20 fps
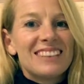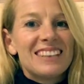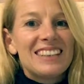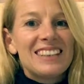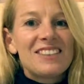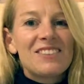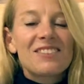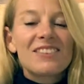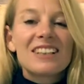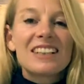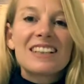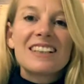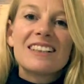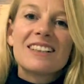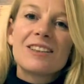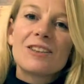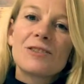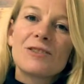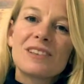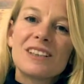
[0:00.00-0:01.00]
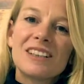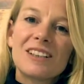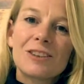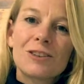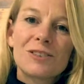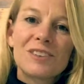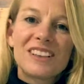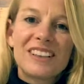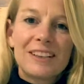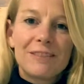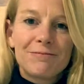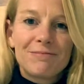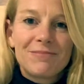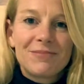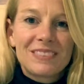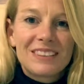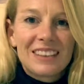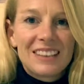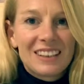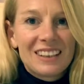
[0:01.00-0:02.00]
Let's really delve into it.
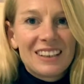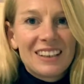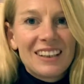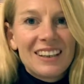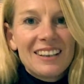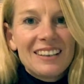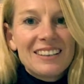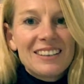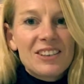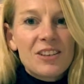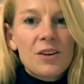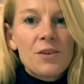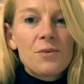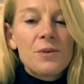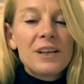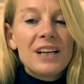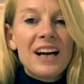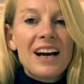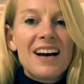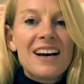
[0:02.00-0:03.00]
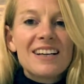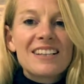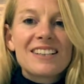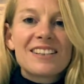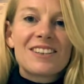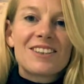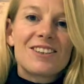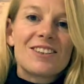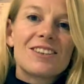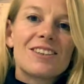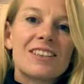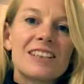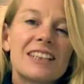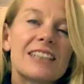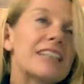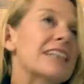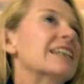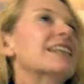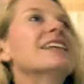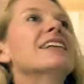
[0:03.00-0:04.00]
And so I want to ask you
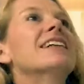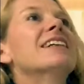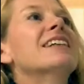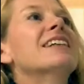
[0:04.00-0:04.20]
that,